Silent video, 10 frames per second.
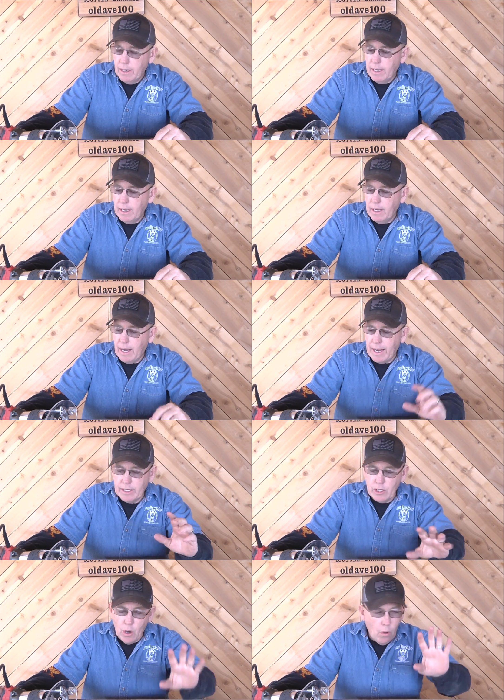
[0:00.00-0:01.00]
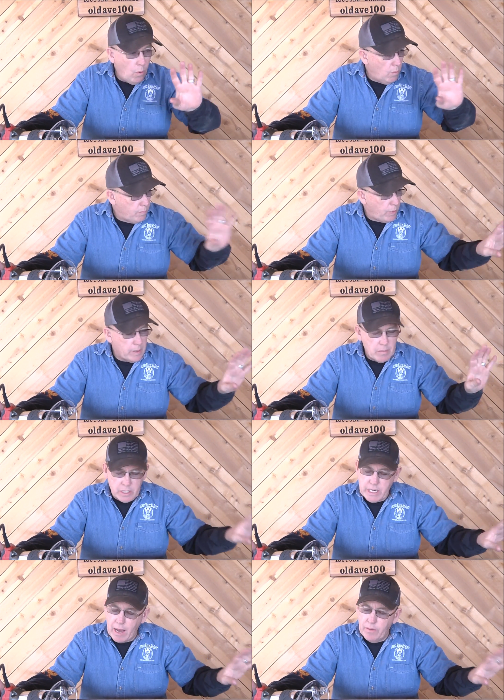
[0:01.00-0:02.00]
Uh, I know pretty
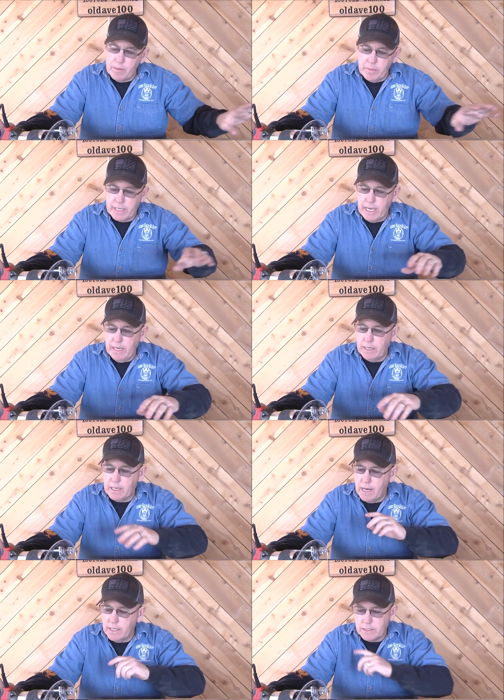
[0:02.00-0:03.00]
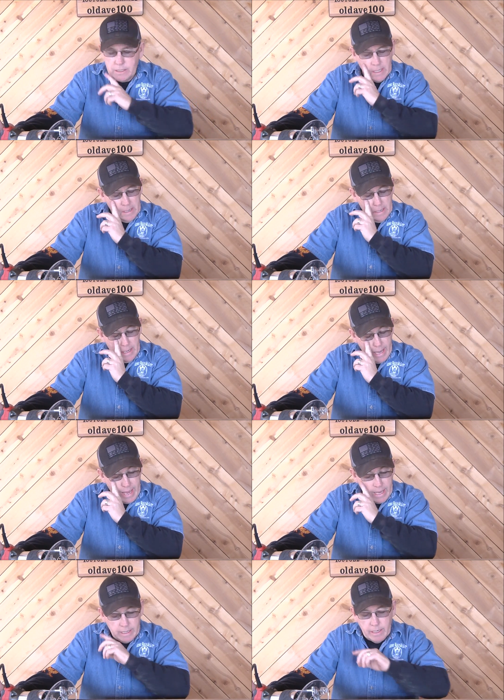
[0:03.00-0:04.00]
much how the Makita cuts,
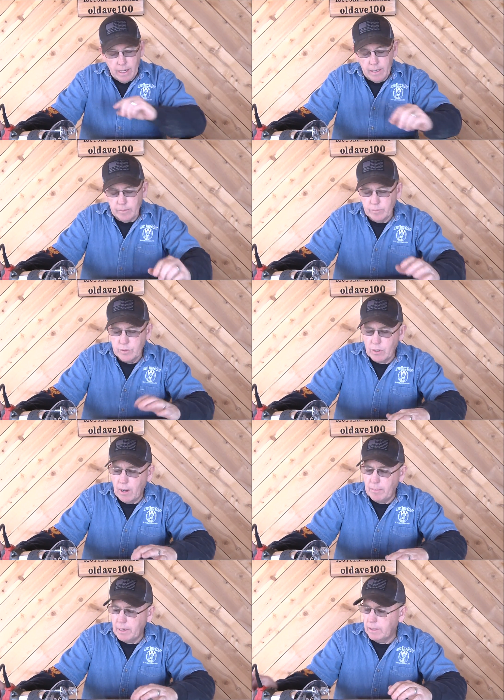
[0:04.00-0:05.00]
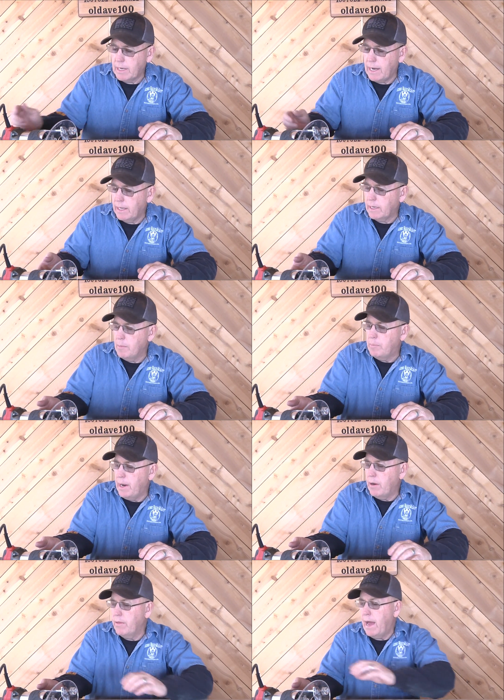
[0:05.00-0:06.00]
and uh, so I'm going to kind of
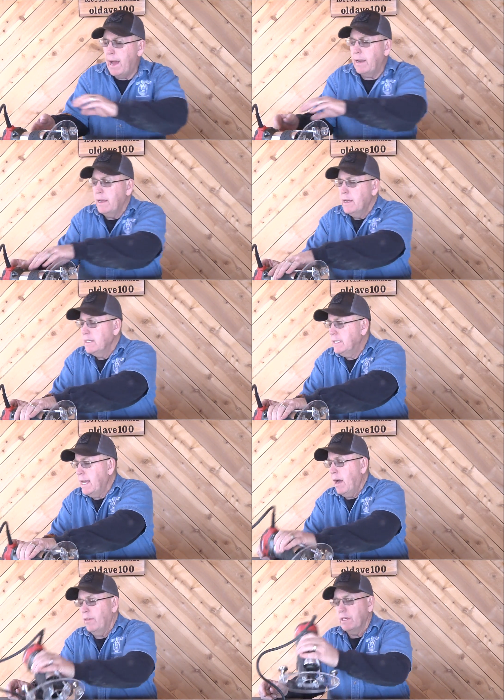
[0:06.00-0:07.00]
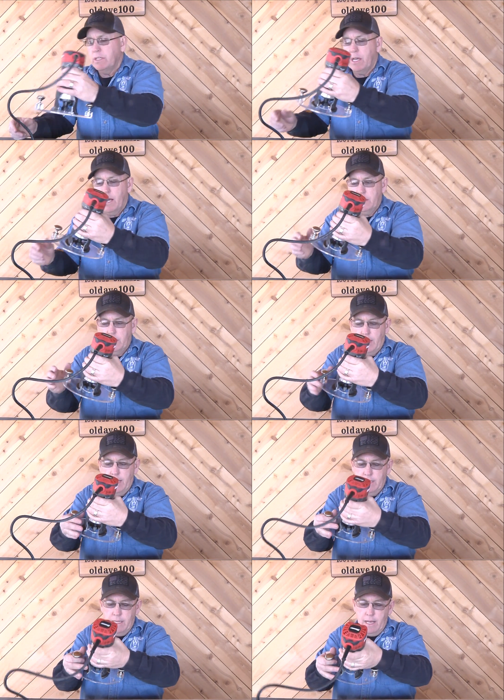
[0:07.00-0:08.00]
compare that, see how this cuts
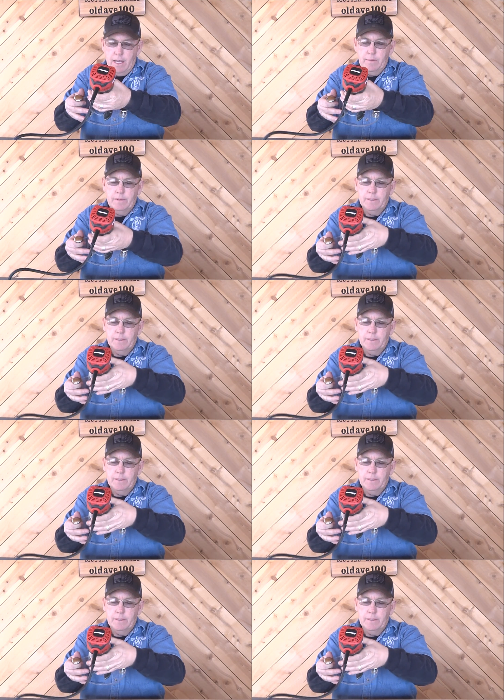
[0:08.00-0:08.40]
in uh,